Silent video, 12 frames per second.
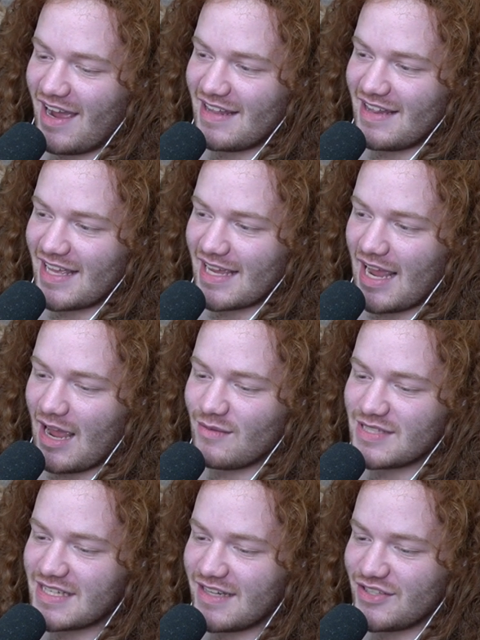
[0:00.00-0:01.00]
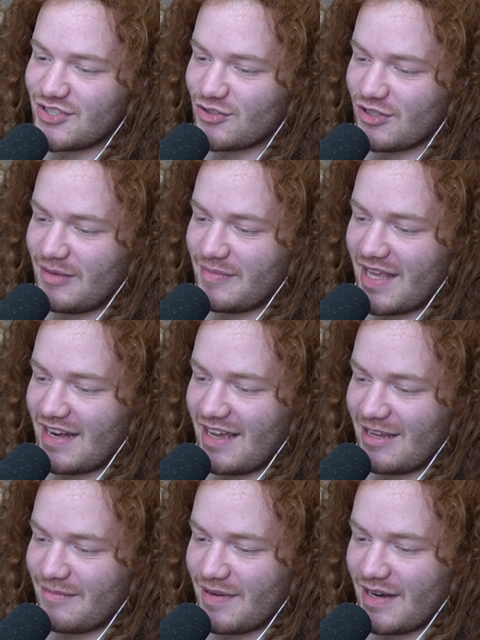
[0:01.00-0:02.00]
I like, I was gonna stream that
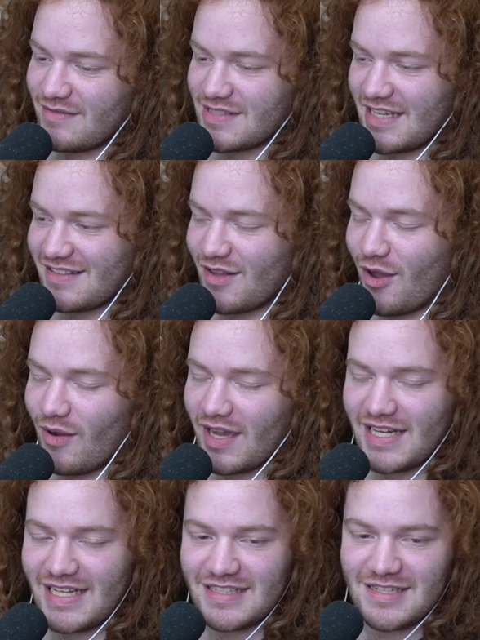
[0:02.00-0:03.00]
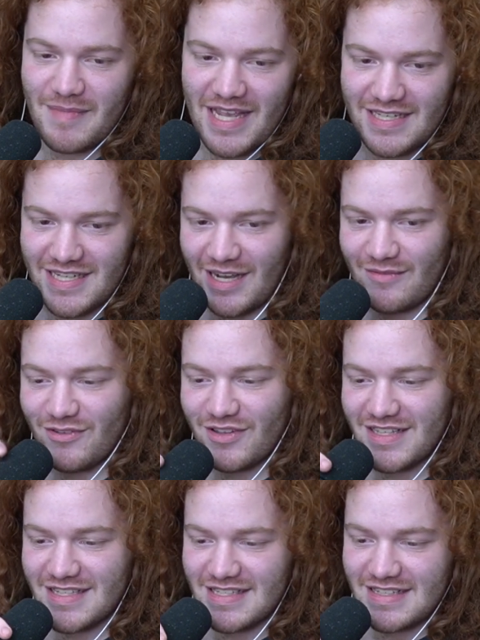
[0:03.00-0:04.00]
night, but I was like, no, I need to make time for
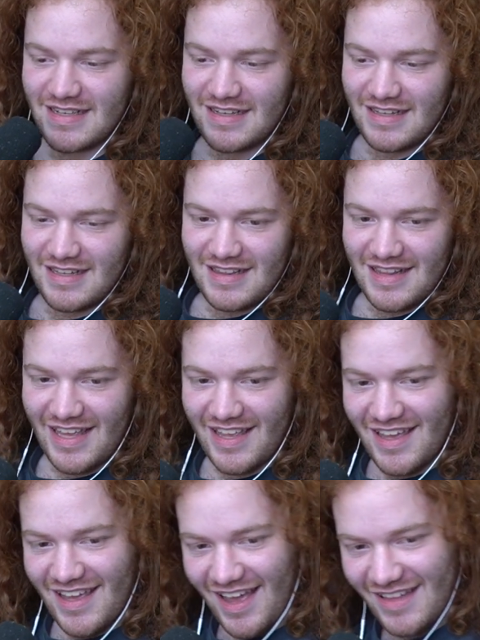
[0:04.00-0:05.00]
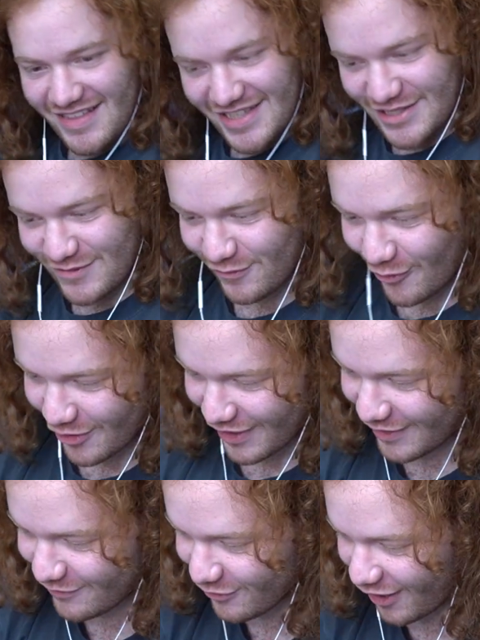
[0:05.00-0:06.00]
this. Like, this is
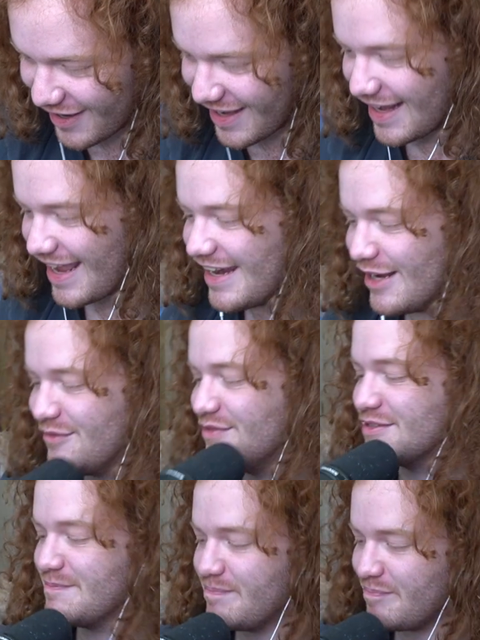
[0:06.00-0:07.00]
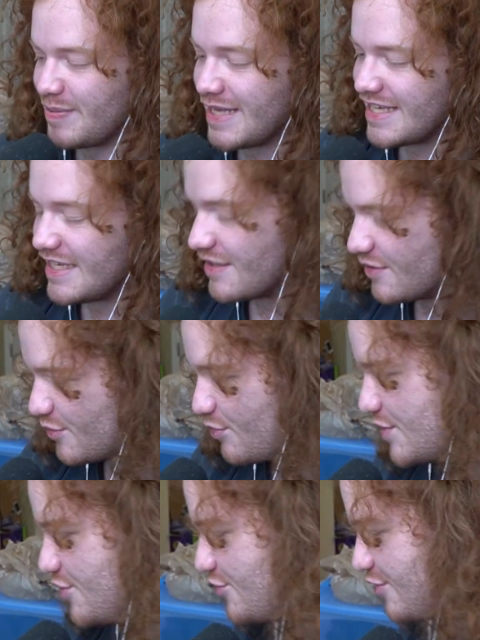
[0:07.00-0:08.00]
Fortnite Friday, and it was peak
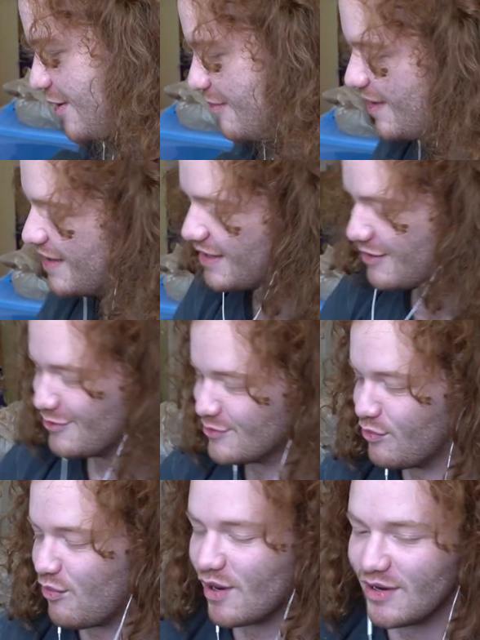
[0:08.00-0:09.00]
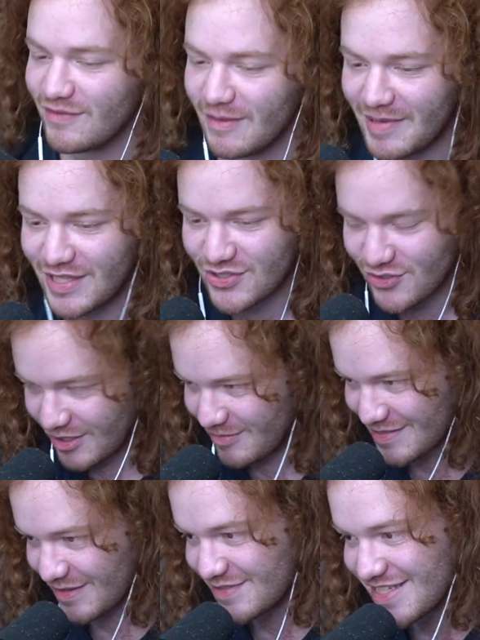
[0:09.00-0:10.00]
Twitch stream. It was one of the best
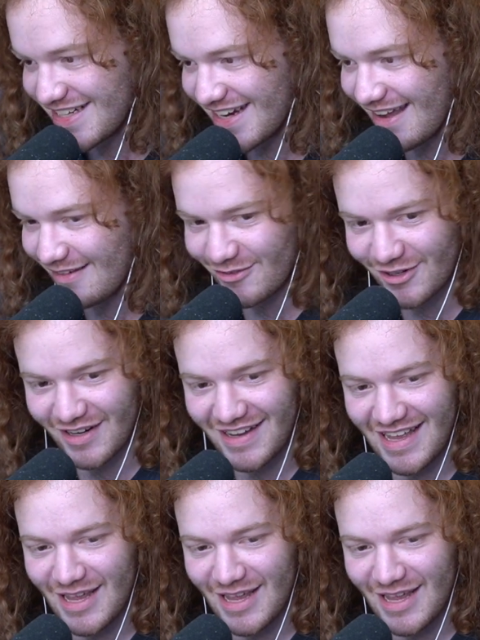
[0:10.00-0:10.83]
streams I've seen ever.